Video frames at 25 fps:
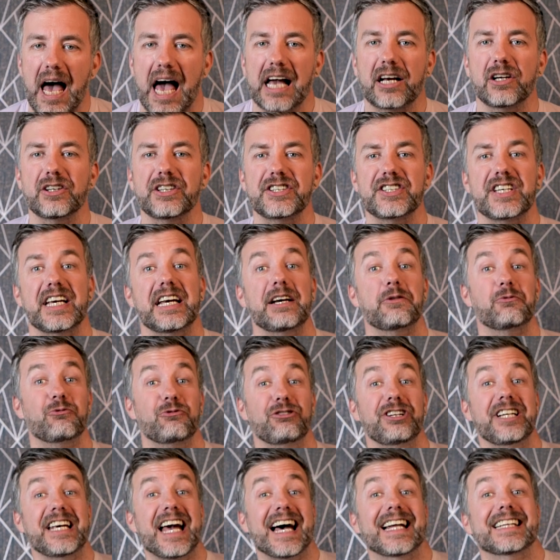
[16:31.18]
I gotta say, I
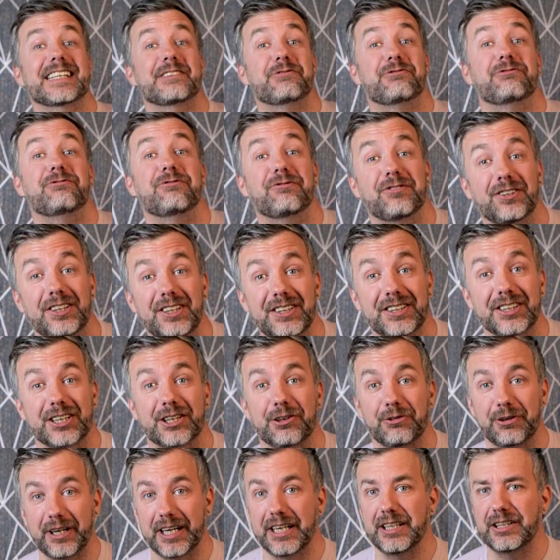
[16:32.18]
really had a fun
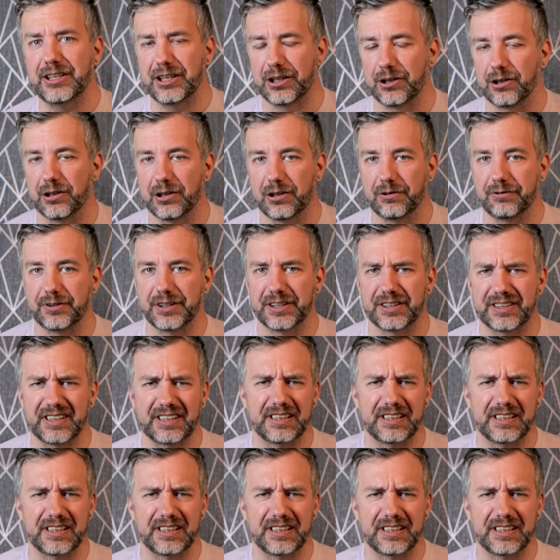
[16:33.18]
creating all of it.